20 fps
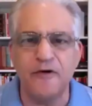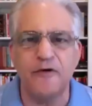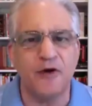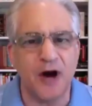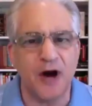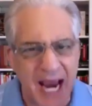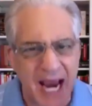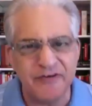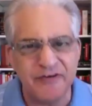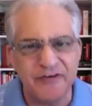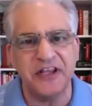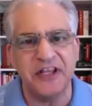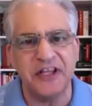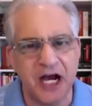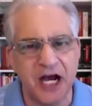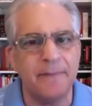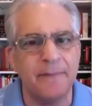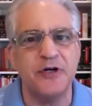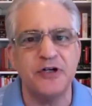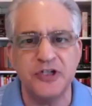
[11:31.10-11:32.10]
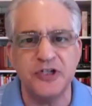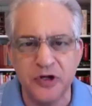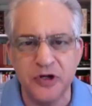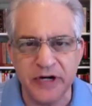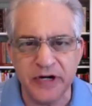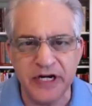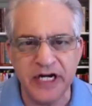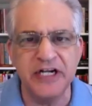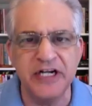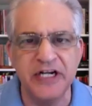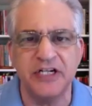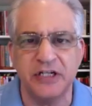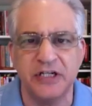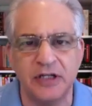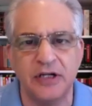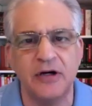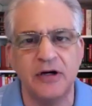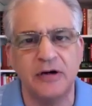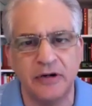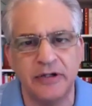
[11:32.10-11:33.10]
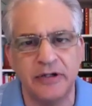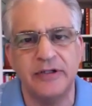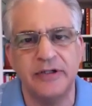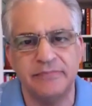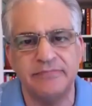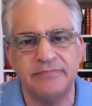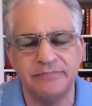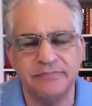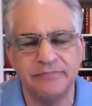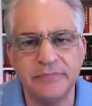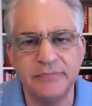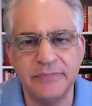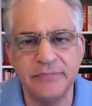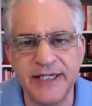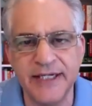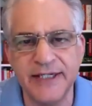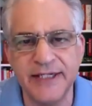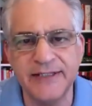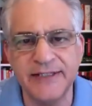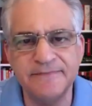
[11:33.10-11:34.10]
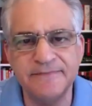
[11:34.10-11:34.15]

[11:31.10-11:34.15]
for having the opportunity to learn. And yeah.